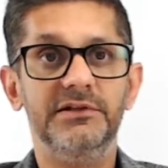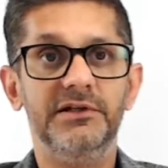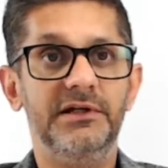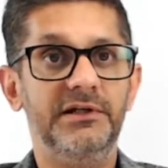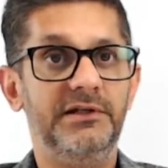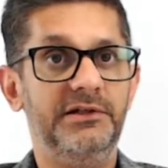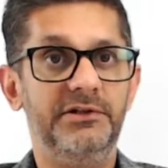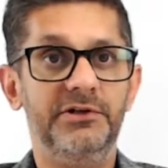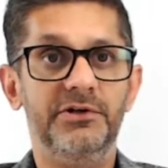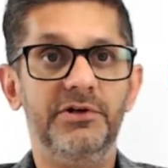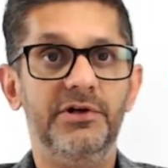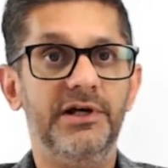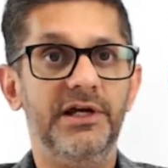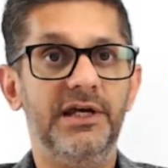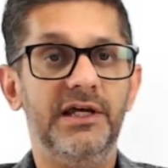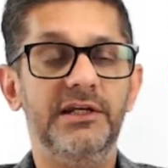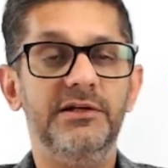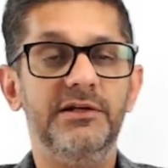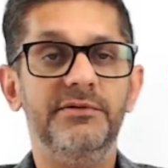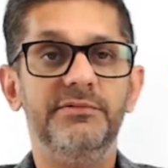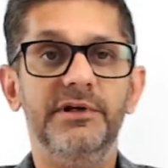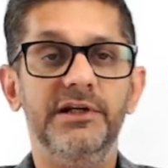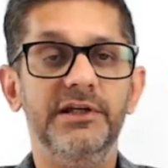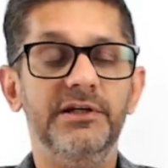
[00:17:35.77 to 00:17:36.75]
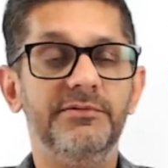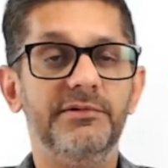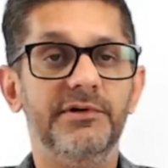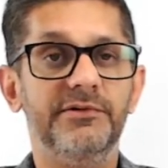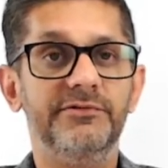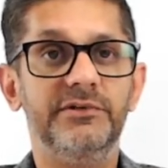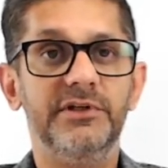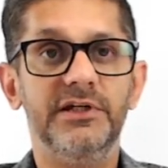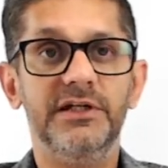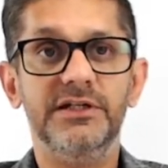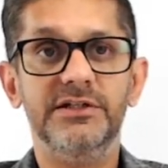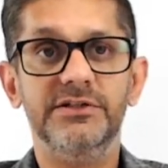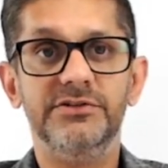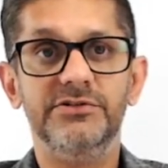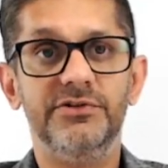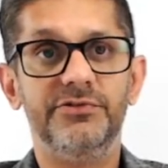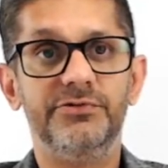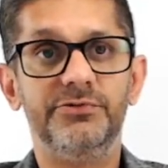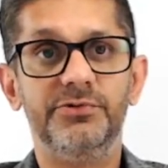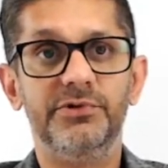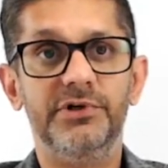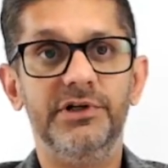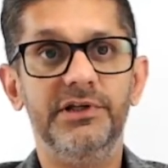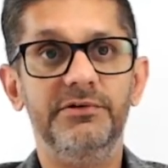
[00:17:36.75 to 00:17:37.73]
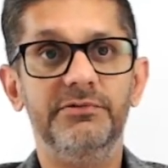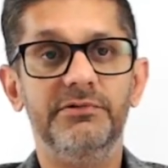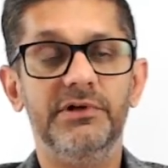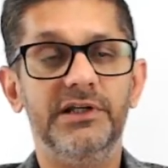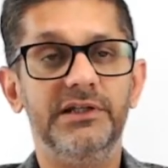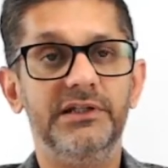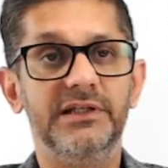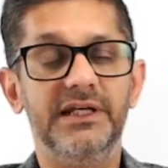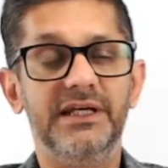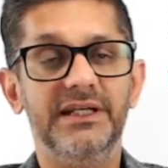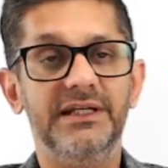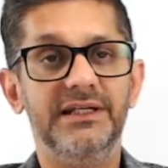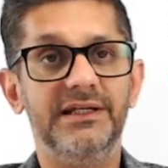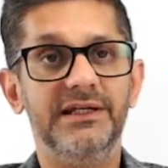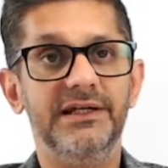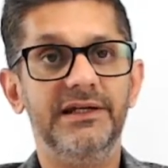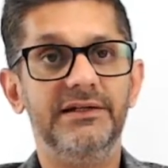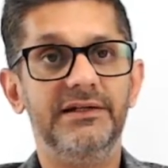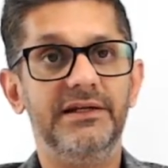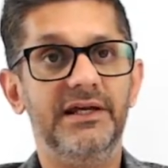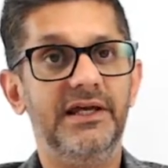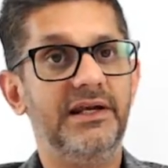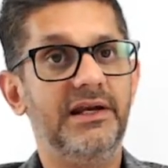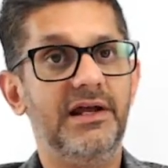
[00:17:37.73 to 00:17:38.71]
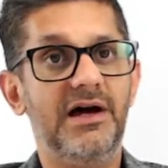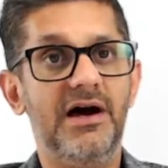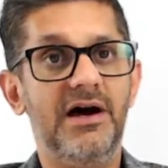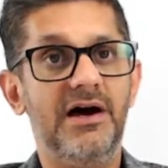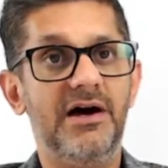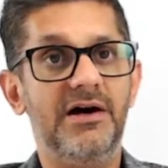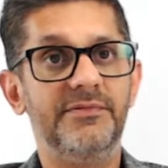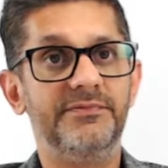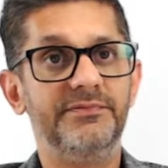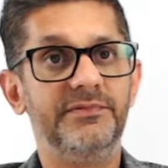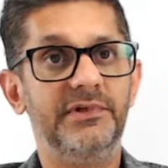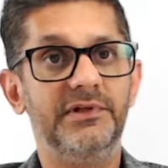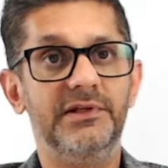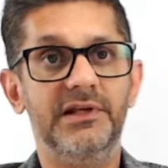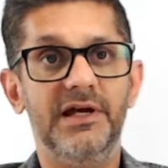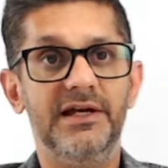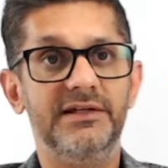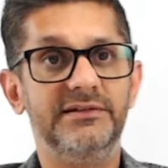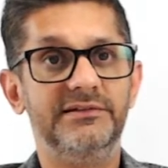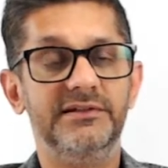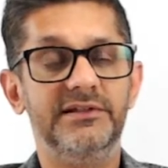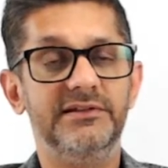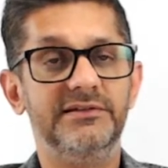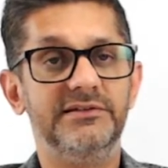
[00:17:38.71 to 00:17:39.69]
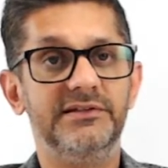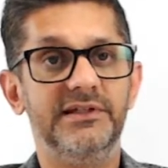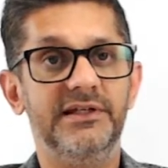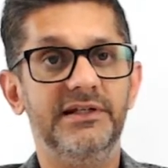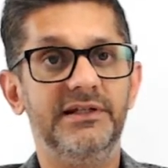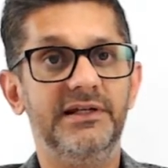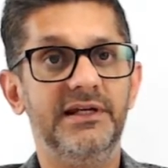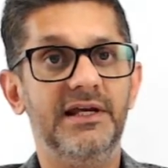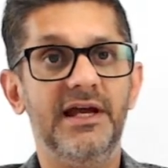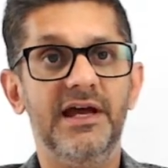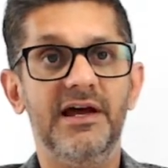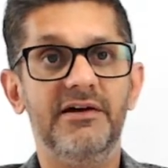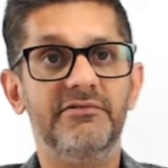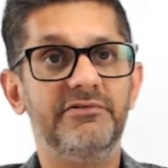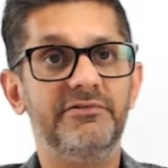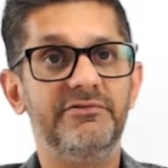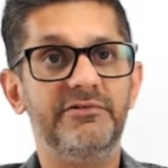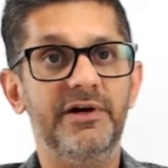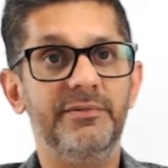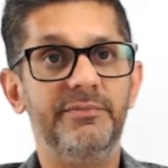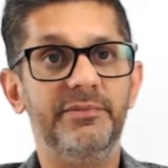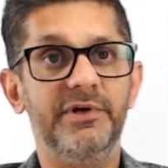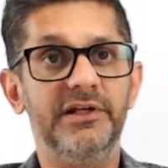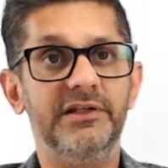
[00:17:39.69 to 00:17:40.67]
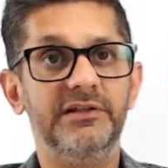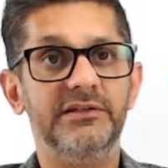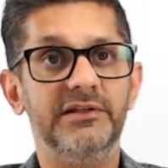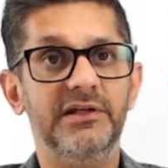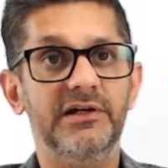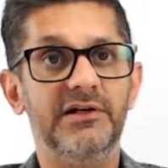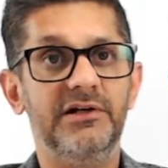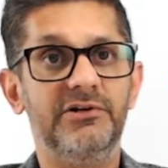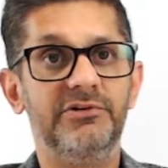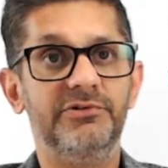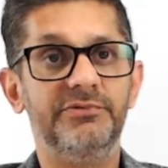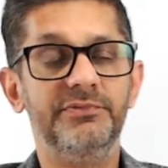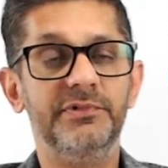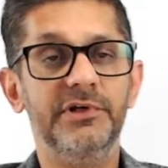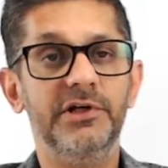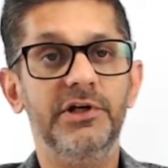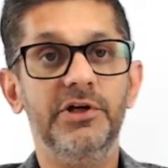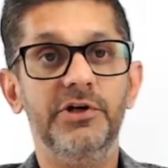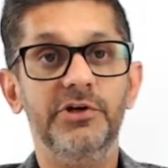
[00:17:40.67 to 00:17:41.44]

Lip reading: Anybody above the age of 21 can get an arm license and have a weapon in their home.